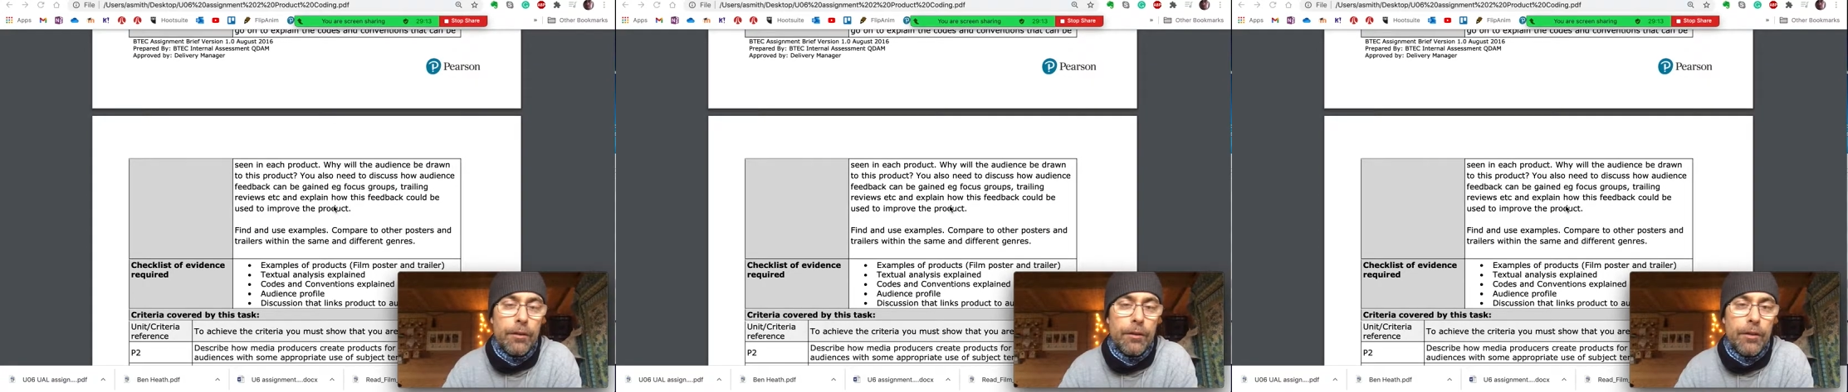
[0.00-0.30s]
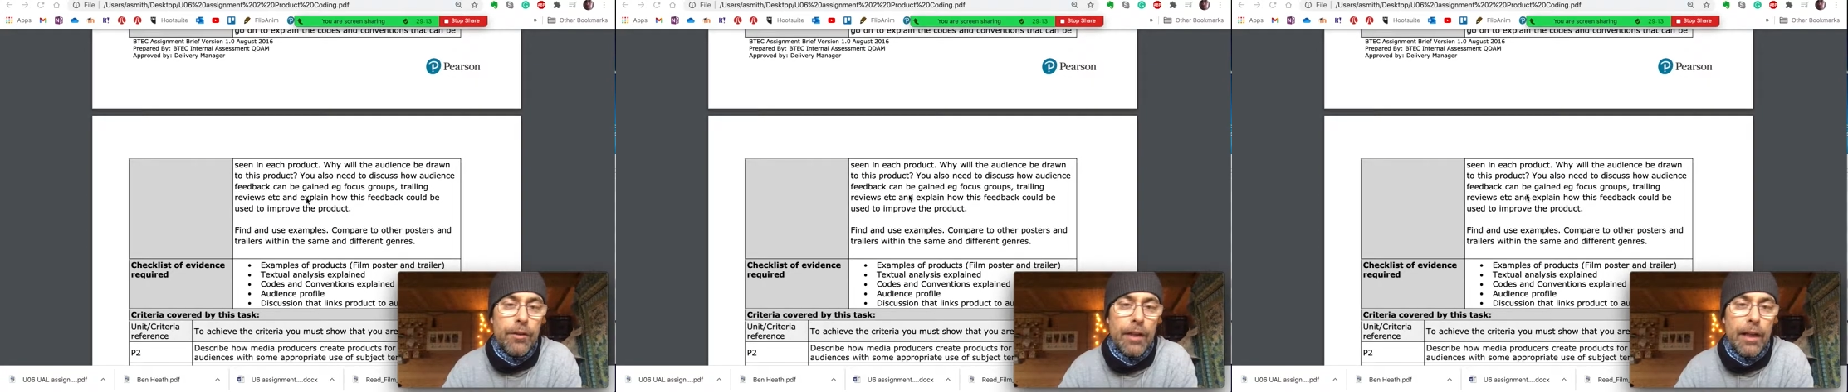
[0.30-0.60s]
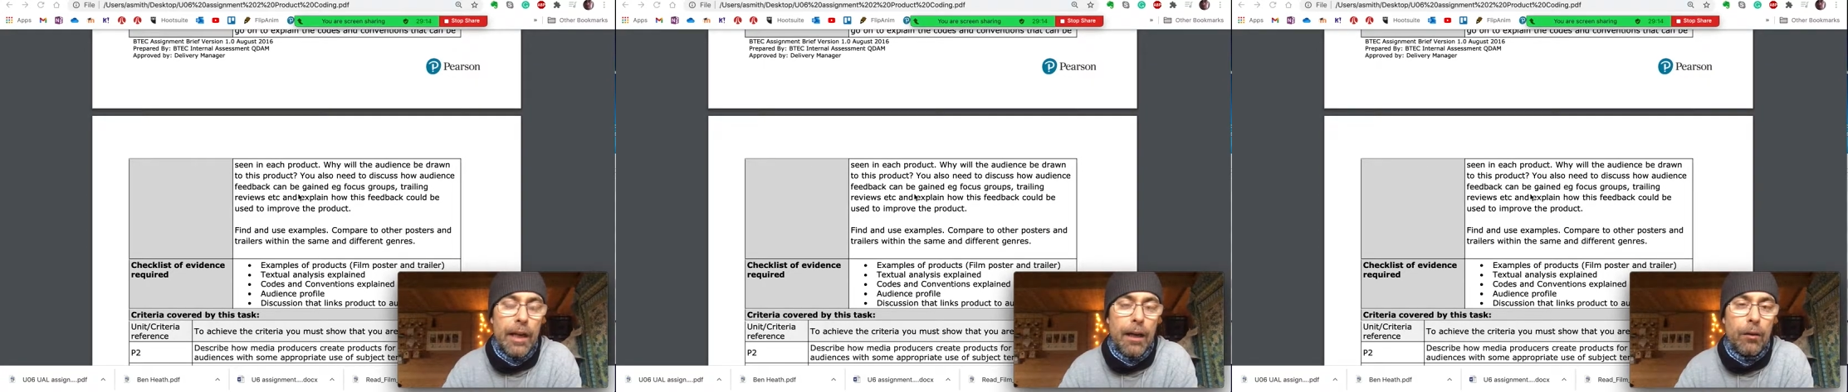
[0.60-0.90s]
to say
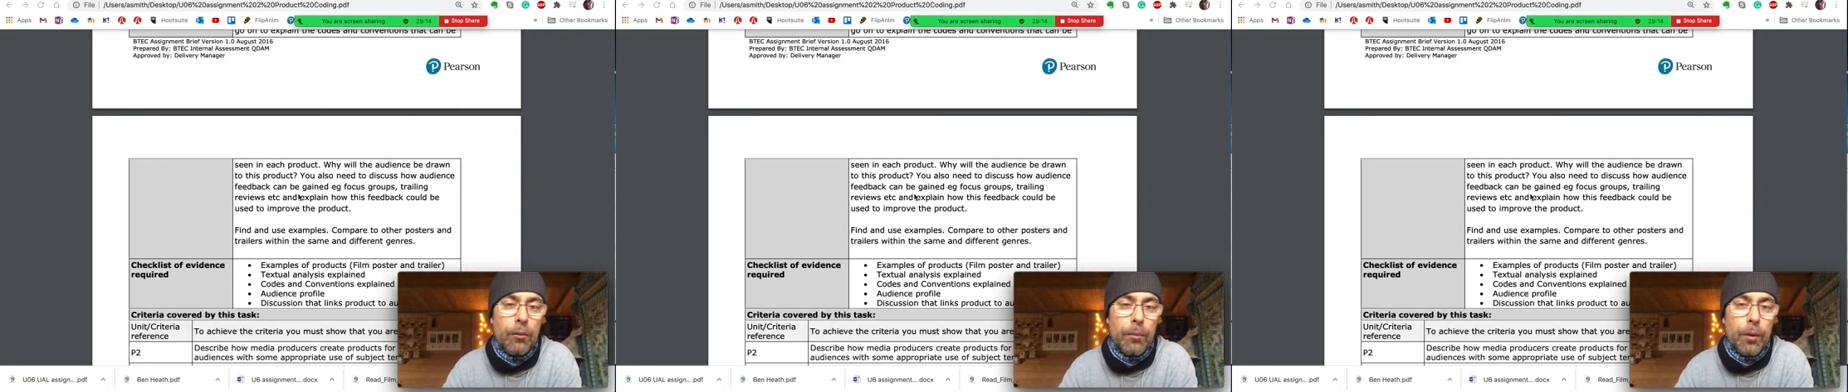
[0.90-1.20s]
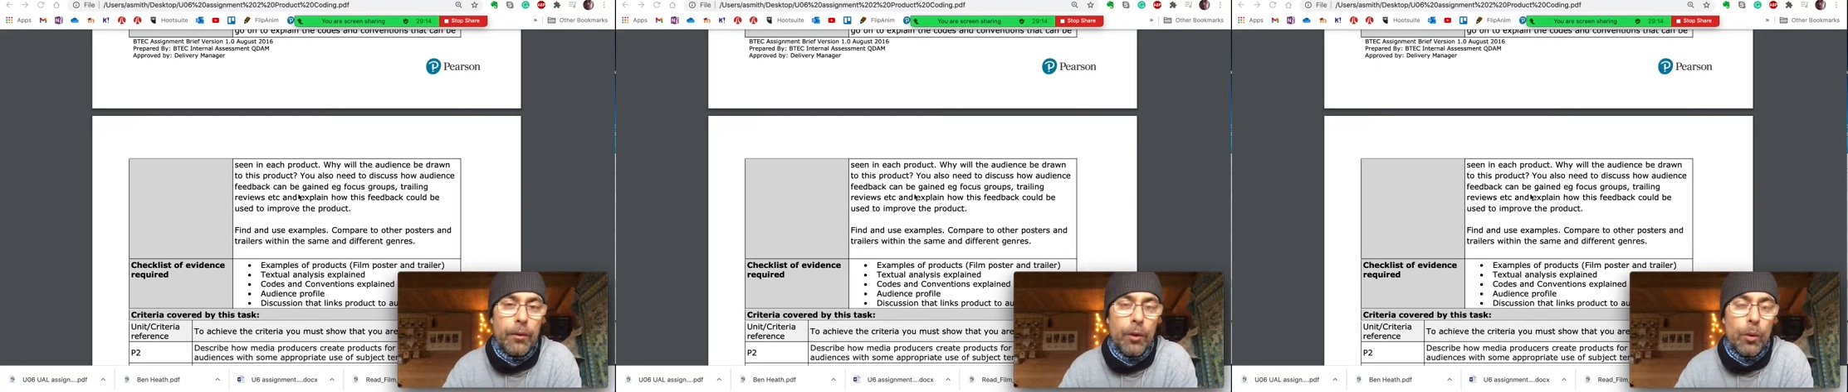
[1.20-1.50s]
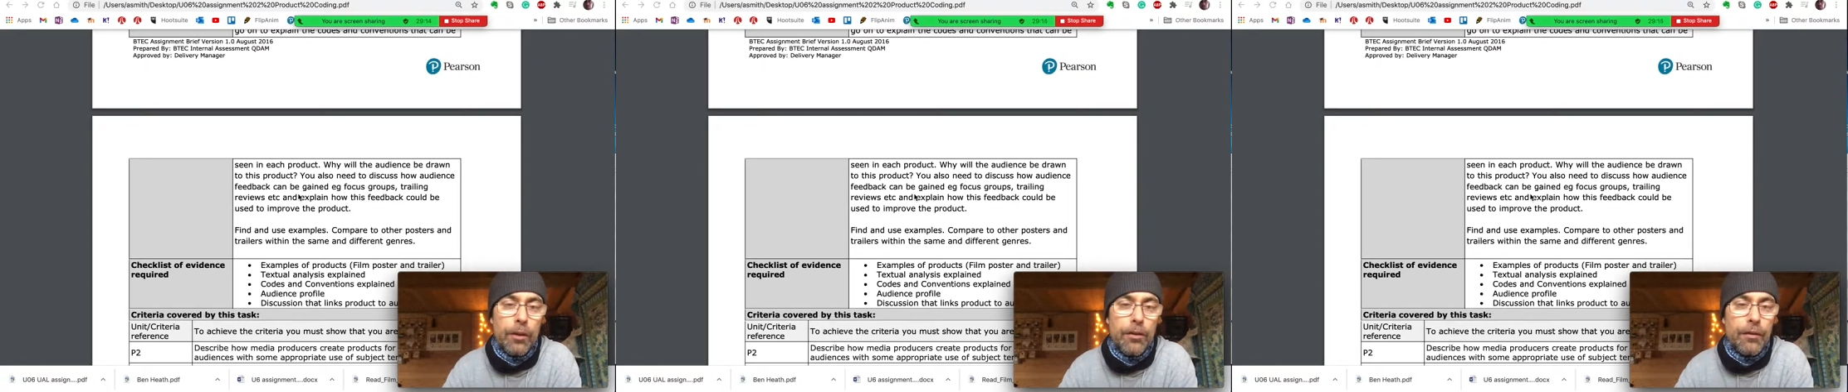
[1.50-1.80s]
how the
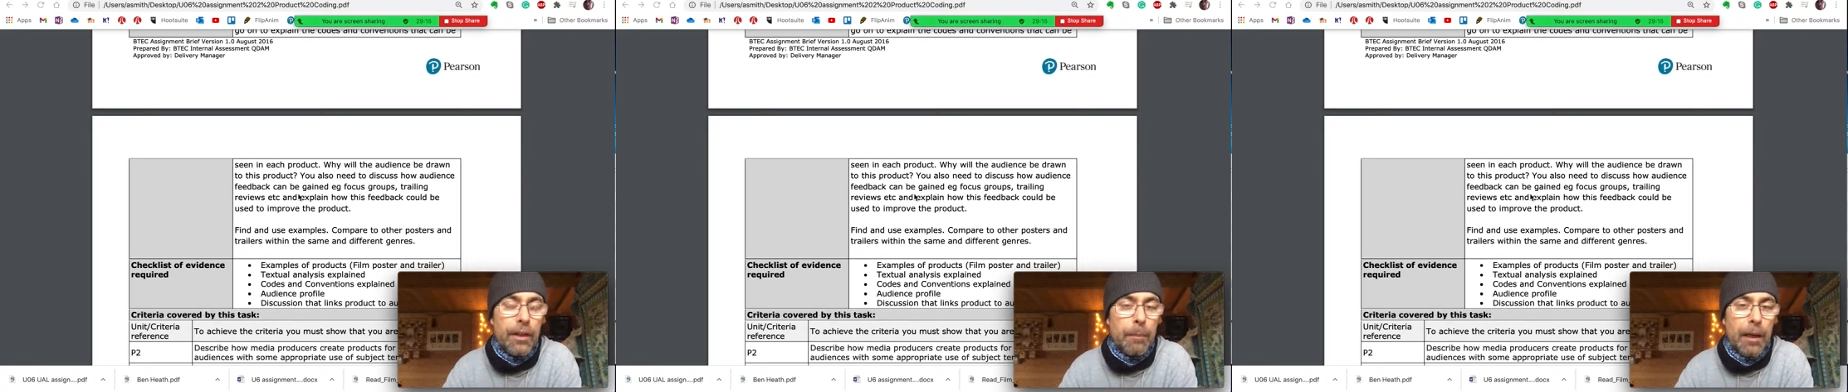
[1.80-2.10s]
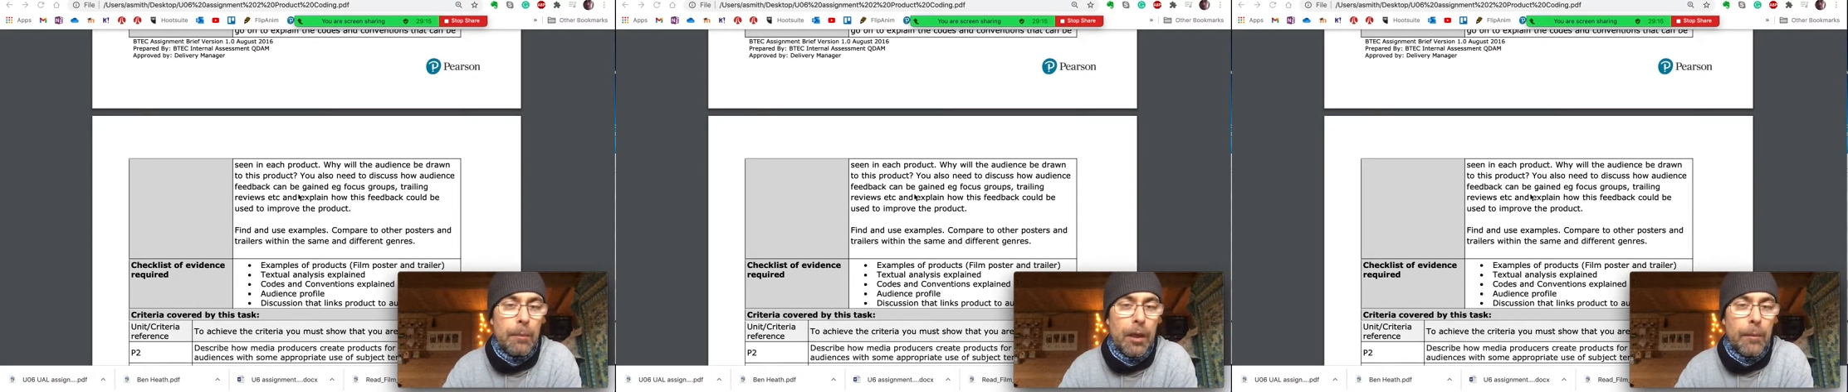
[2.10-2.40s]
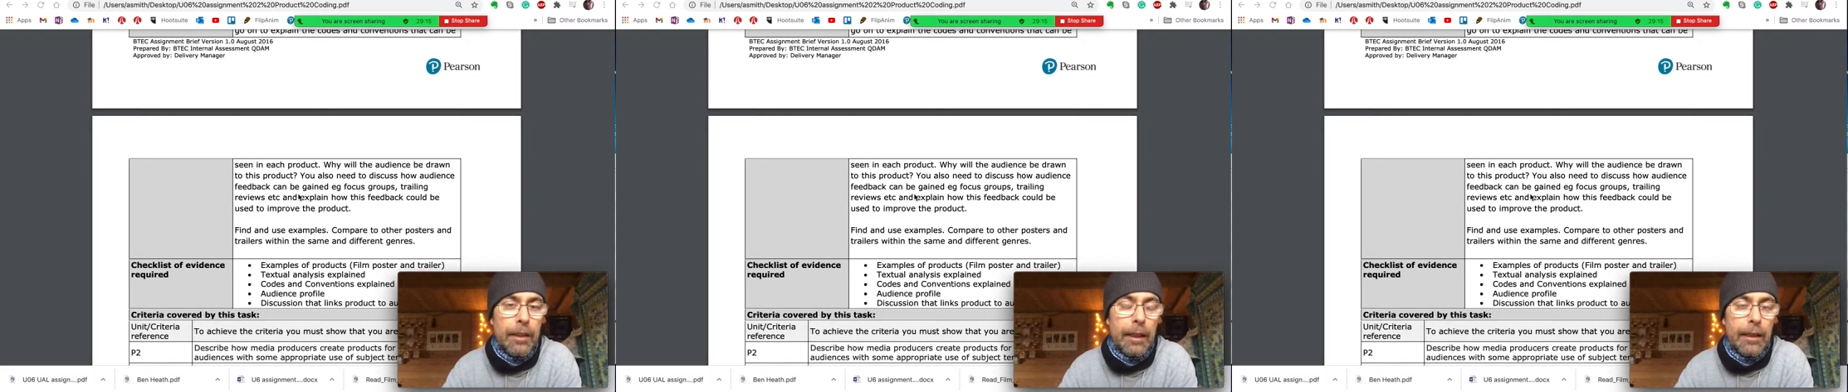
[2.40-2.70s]
audience feedback might
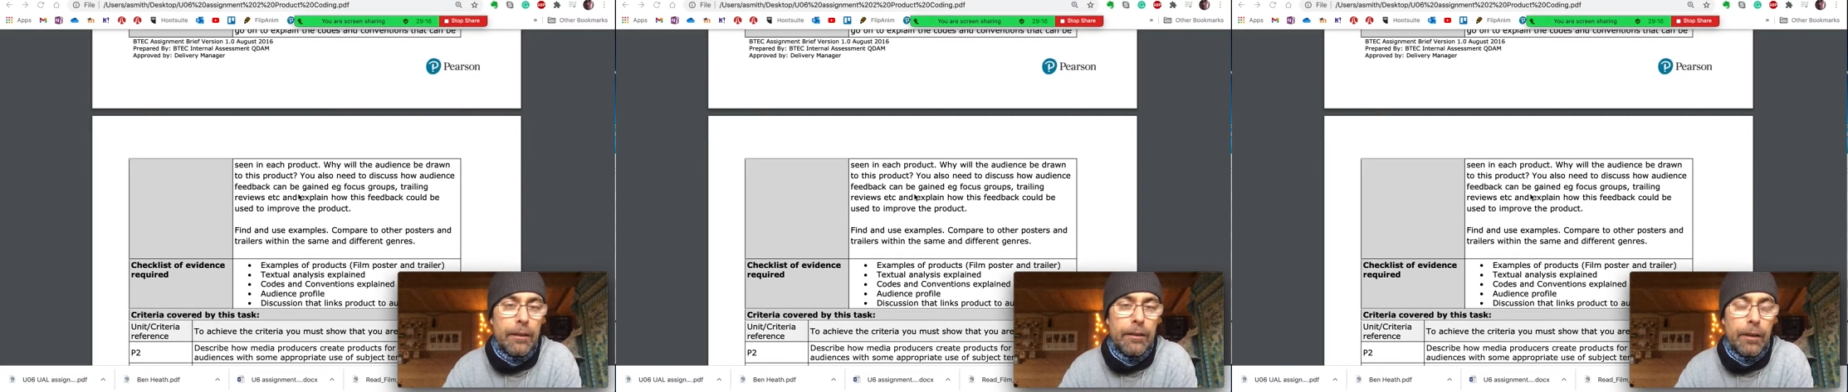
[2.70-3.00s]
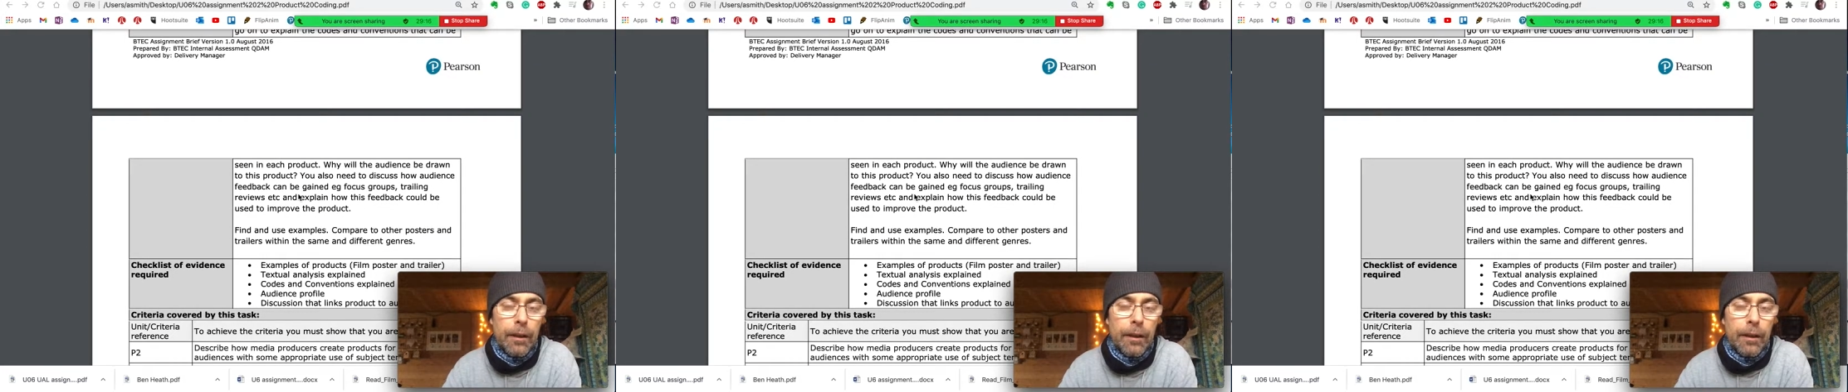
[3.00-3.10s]
be gained.